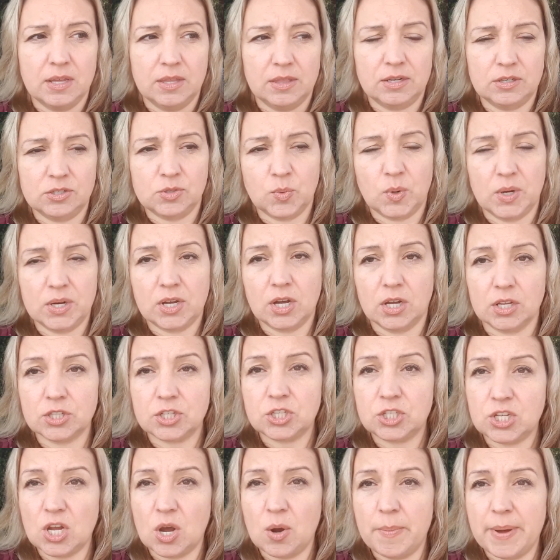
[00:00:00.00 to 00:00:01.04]
There's one called
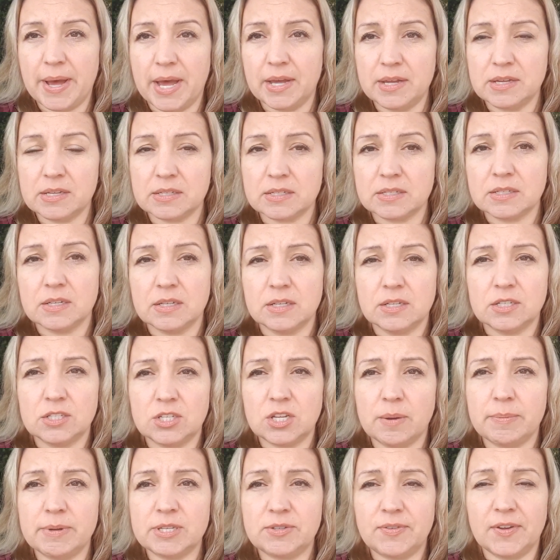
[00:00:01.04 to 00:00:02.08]
Soba.
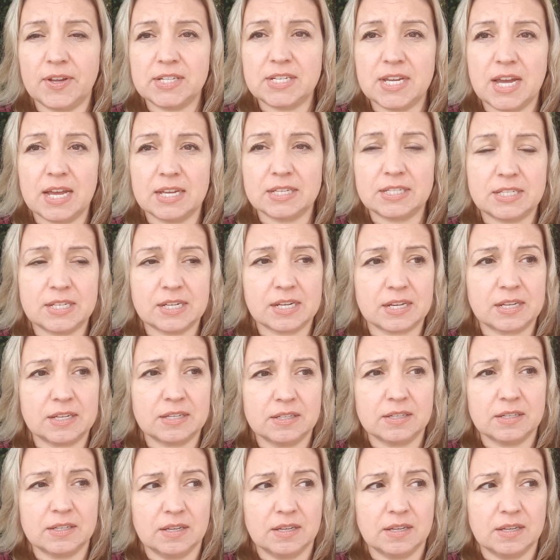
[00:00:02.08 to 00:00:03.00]
Soba's fantastic.